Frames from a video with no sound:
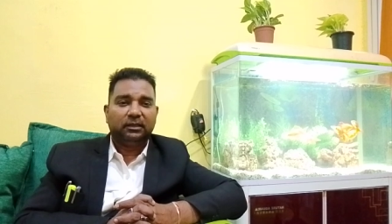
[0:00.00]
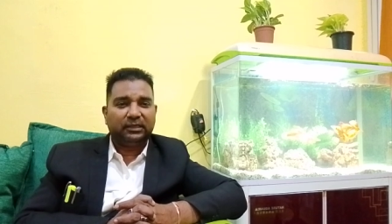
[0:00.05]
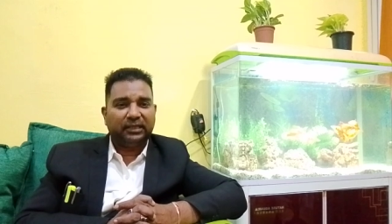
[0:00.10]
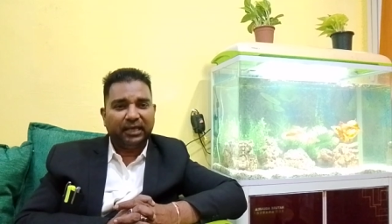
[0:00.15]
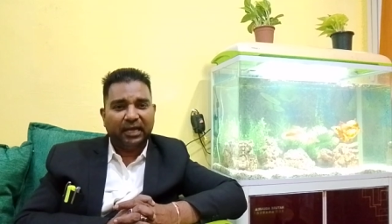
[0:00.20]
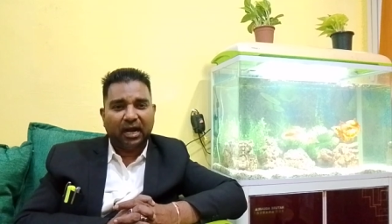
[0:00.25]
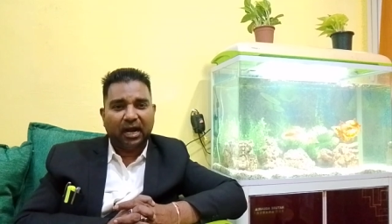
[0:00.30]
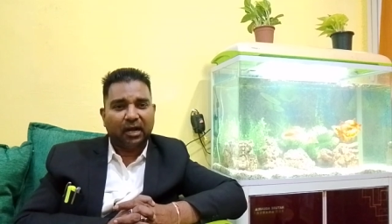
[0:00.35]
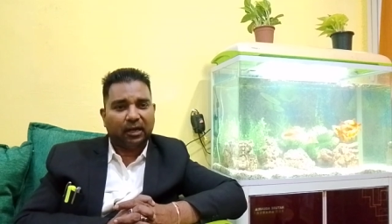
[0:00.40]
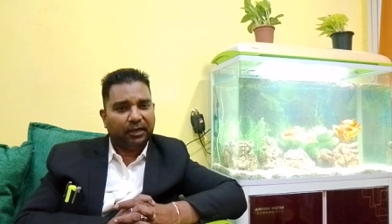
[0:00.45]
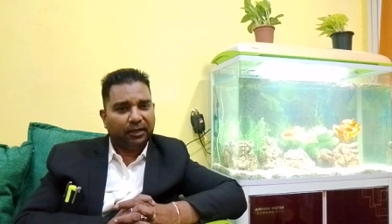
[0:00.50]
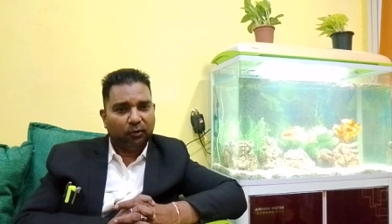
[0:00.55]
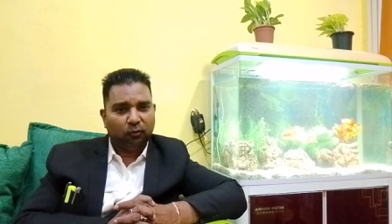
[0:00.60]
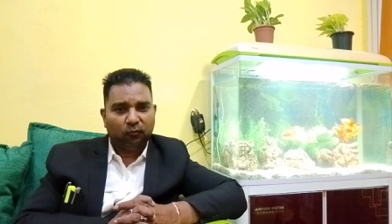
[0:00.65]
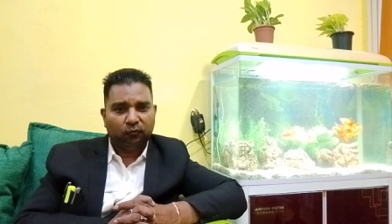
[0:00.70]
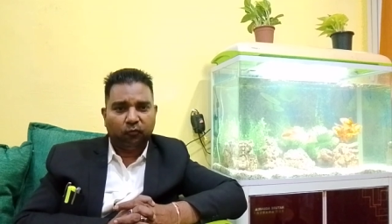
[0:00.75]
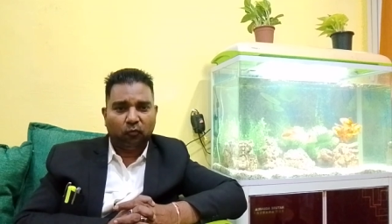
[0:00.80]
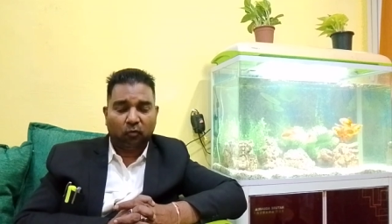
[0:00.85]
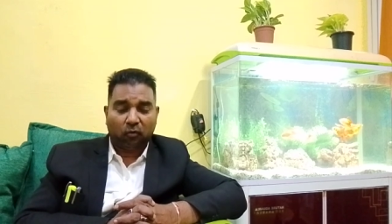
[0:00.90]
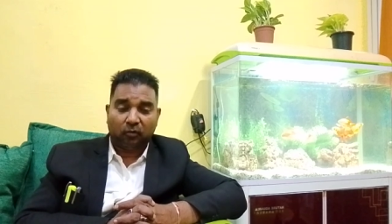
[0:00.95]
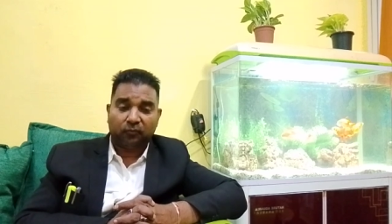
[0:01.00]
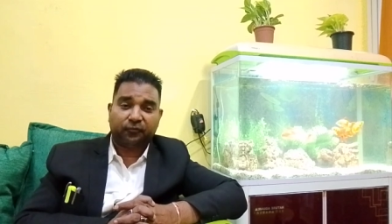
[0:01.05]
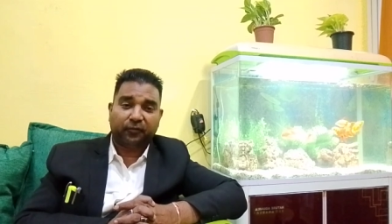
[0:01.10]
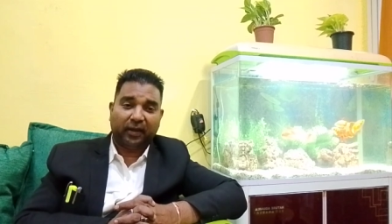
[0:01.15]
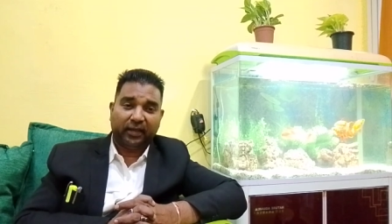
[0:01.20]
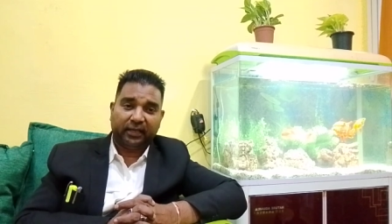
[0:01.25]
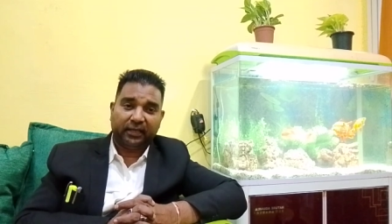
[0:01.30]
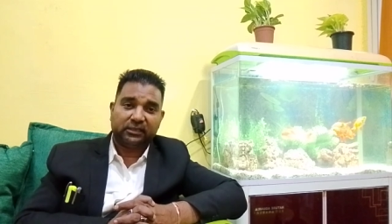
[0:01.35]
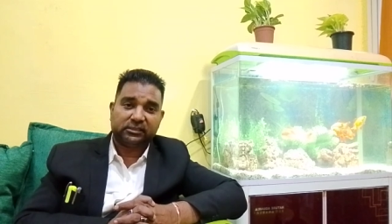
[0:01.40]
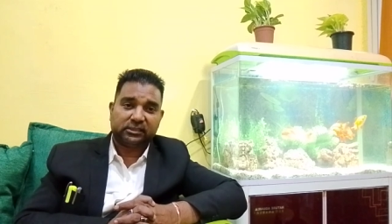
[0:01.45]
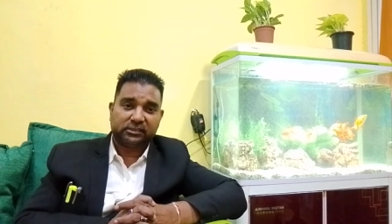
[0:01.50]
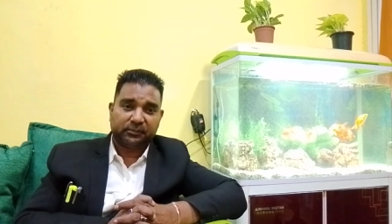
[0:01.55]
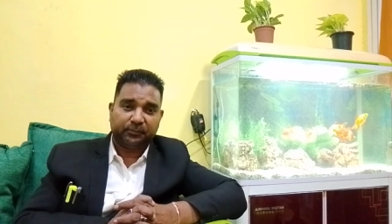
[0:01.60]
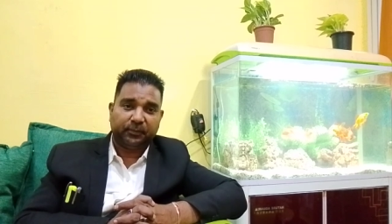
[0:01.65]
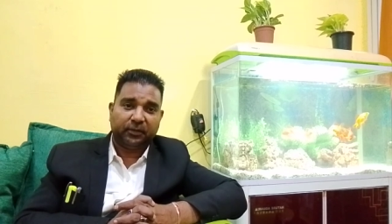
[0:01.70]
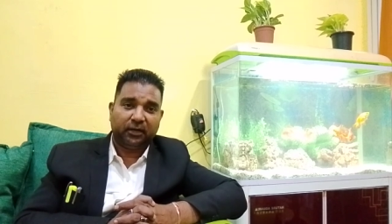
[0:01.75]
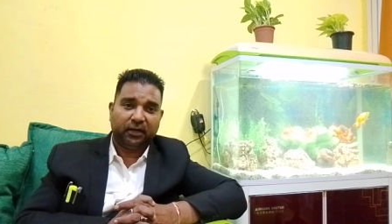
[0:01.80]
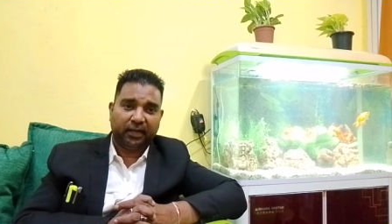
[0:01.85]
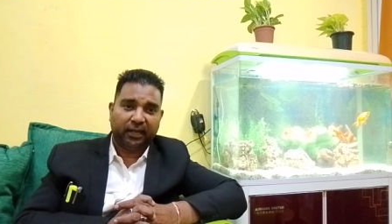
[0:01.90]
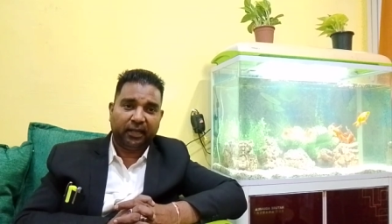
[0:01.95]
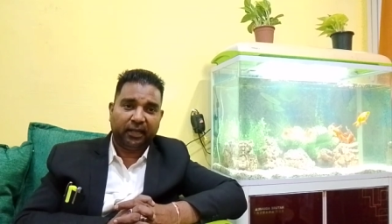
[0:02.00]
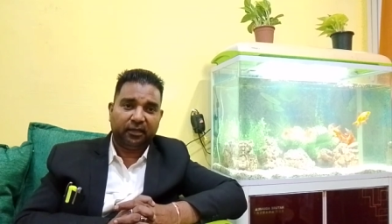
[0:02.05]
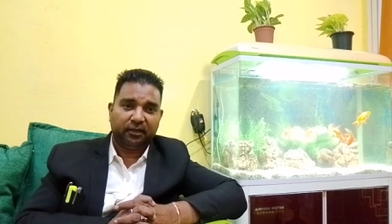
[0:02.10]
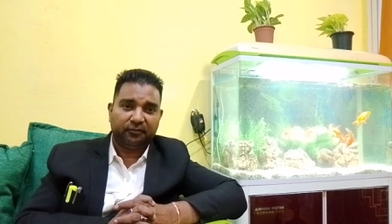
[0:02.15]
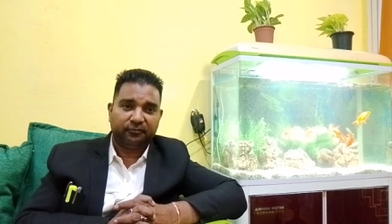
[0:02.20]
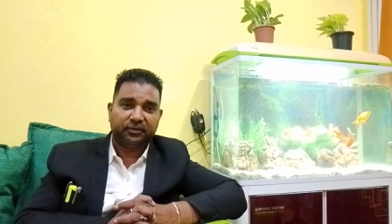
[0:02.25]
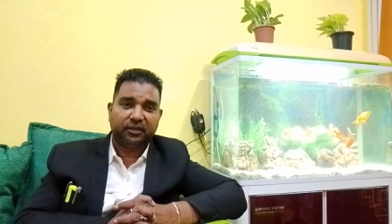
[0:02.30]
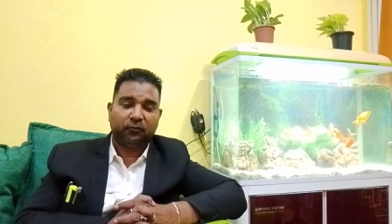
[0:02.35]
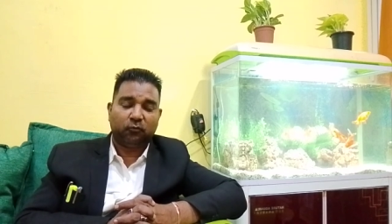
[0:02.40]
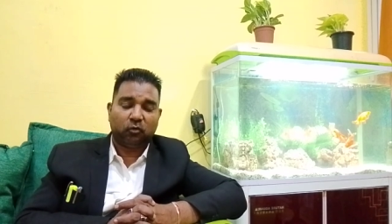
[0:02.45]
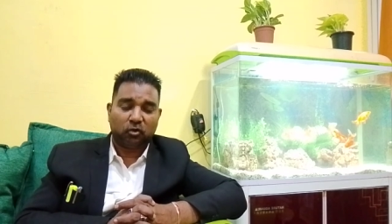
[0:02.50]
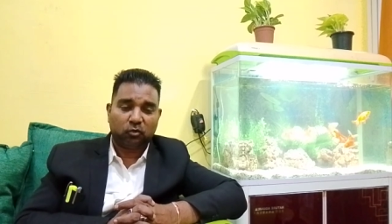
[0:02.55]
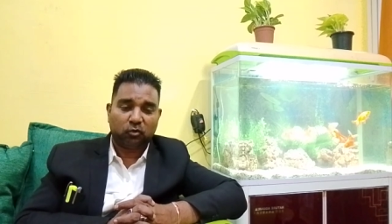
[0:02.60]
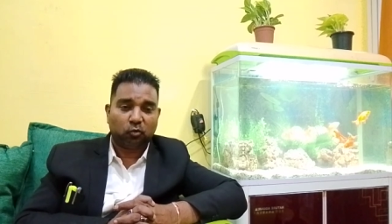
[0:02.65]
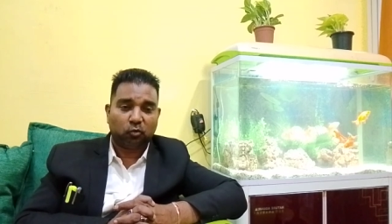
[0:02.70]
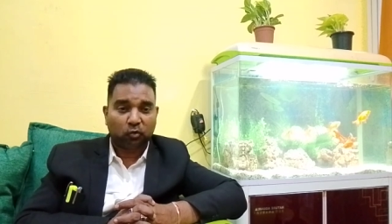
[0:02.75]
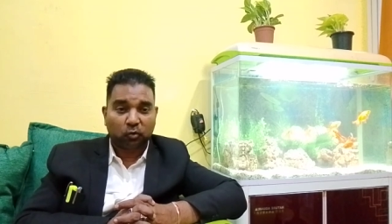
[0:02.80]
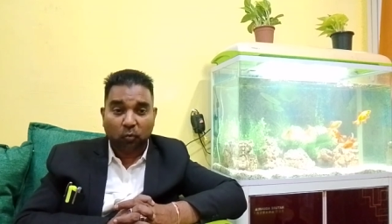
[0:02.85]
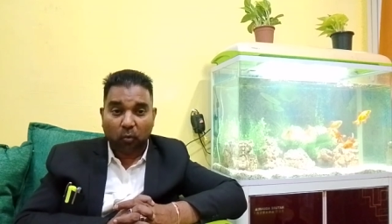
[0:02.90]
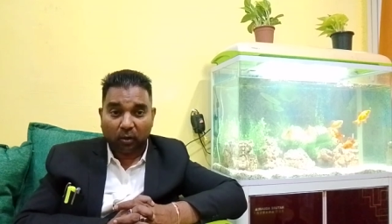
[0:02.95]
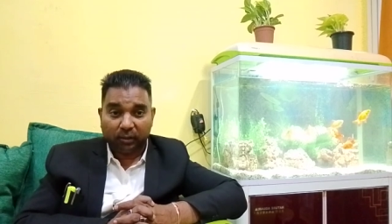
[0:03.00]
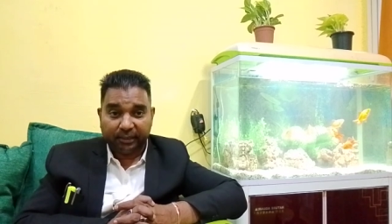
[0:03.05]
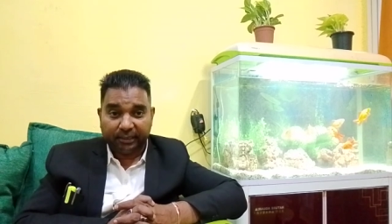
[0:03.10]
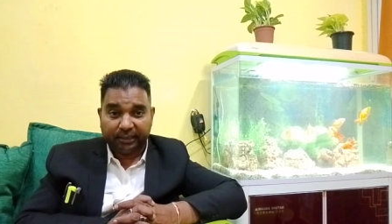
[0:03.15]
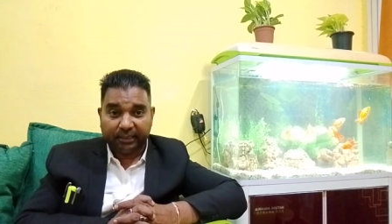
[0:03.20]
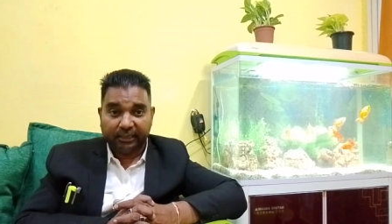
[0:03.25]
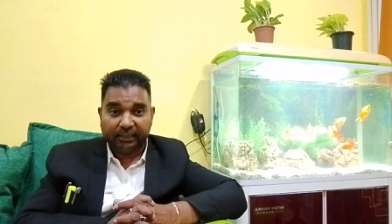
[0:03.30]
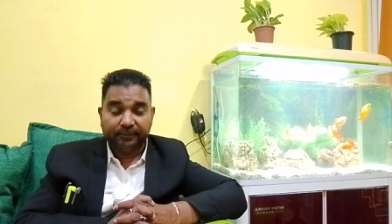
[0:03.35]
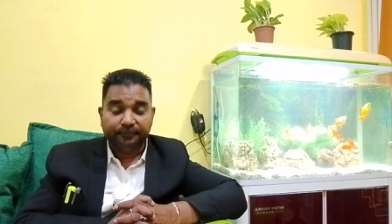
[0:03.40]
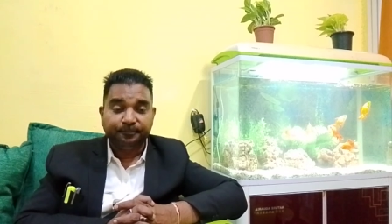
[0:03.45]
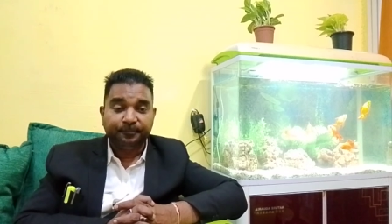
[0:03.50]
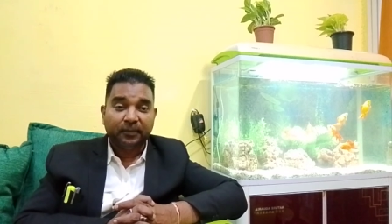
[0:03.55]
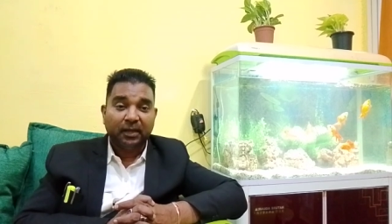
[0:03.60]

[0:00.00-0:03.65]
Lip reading: They hardly do 4 or 5 cases per day if they want good quality.